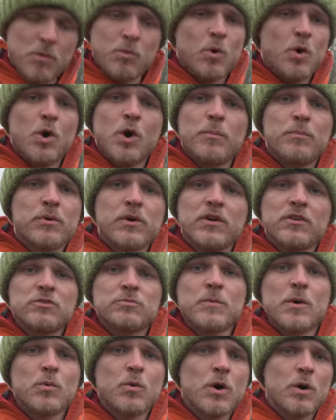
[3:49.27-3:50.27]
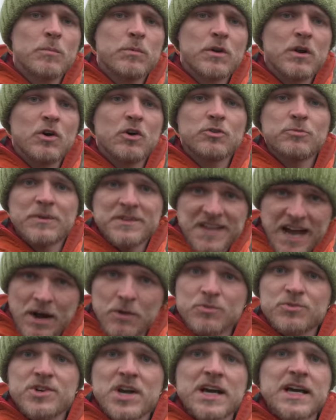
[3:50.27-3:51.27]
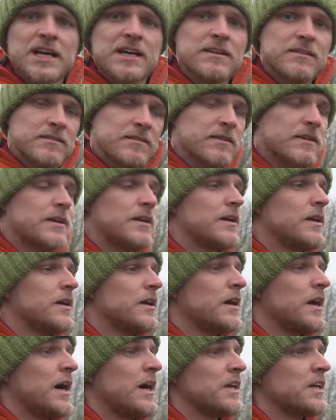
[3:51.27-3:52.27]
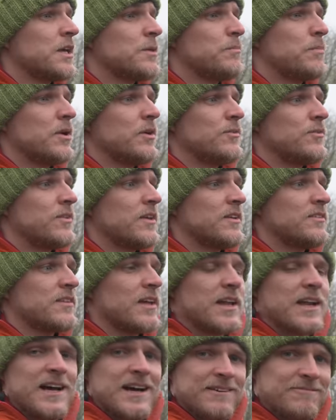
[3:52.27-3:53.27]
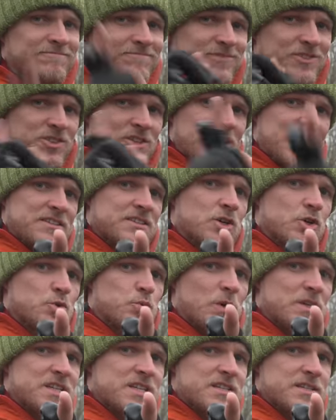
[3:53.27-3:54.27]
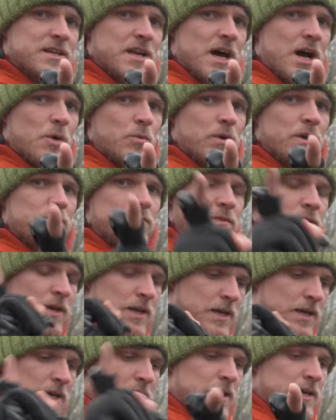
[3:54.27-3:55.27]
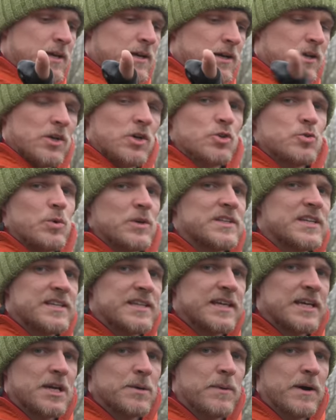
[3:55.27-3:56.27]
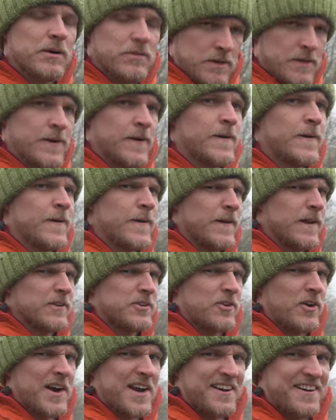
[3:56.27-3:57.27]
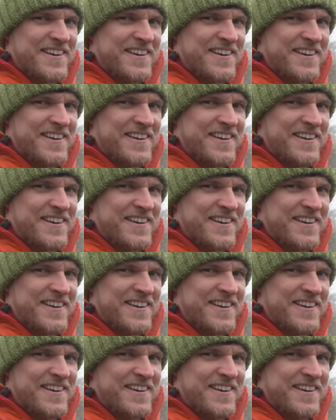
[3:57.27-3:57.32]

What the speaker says: my waterproofs, my warm clothes, my down jackets, hiking boots, things like that. So that's a good one to start with, and a good one to think about. Let's crack